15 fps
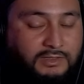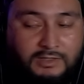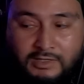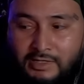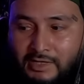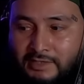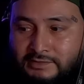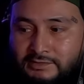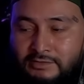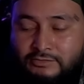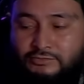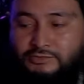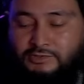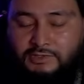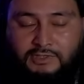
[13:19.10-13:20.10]
Hey,
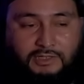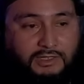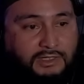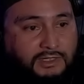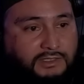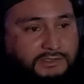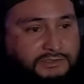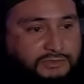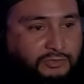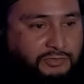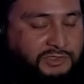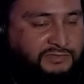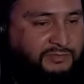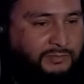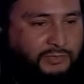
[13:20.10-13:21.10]
salute to
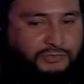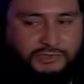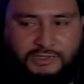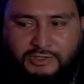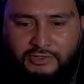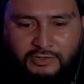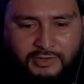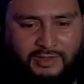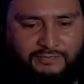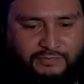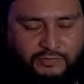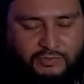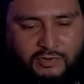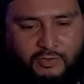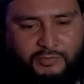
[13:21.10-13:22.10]
Soulless from OTR. That
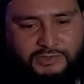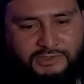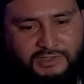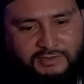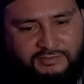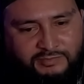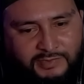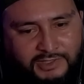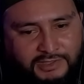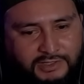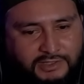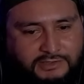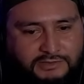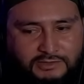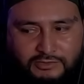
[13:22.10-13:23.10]
fool always gives me the
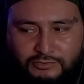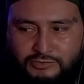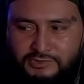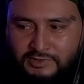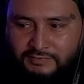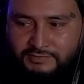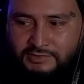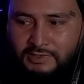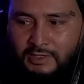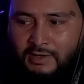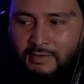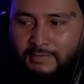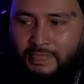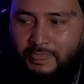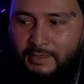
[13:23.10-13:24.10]
exclusives.
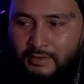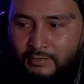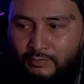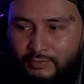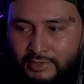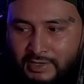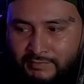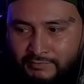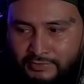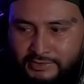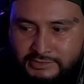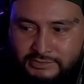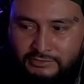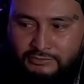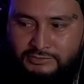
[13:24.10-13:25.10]
Whatever
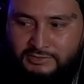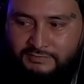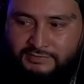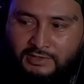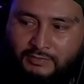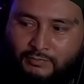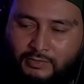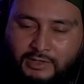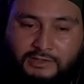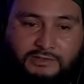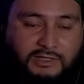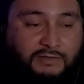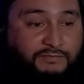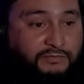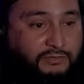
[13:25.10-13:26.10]
exclusives I want,
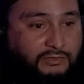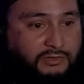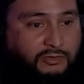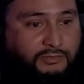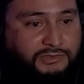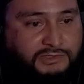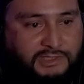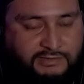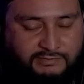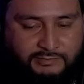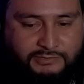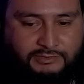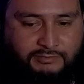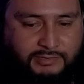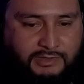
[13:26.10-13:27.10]
that fool will always give them
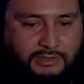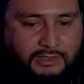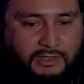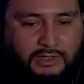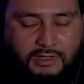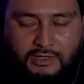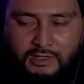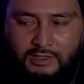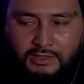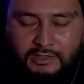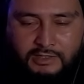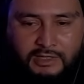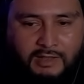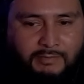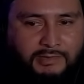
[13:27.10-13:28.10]
to me. He
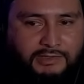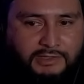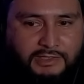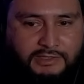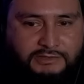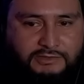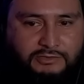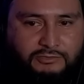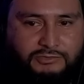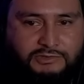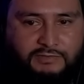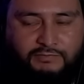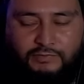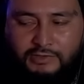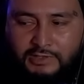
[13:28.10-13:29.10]
gave me the
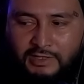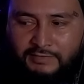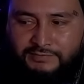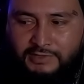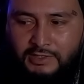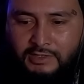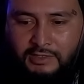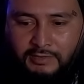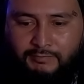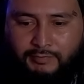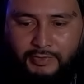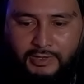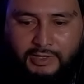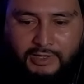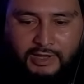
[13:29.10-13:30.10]
exclusive with Lefty
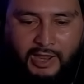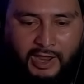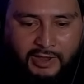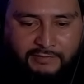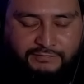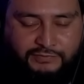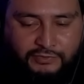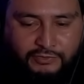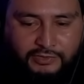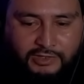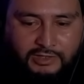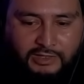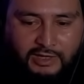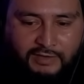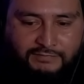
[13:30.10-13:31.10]
Gunplay after he
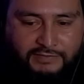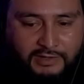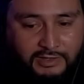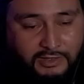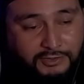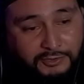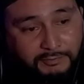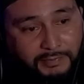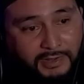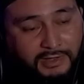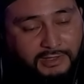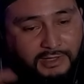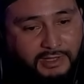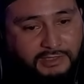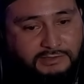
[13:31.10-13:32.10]
left that other
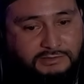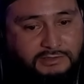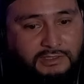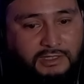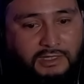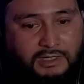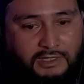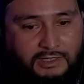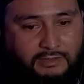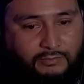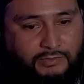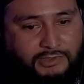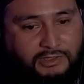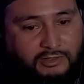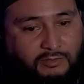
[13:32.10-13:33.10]
podcast
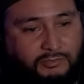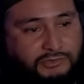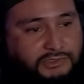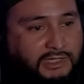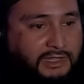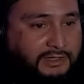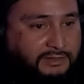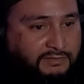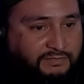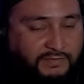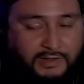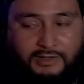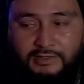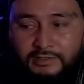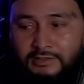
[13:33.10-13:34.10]
when he almost got in a
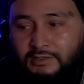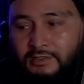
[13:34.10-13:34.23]
fight.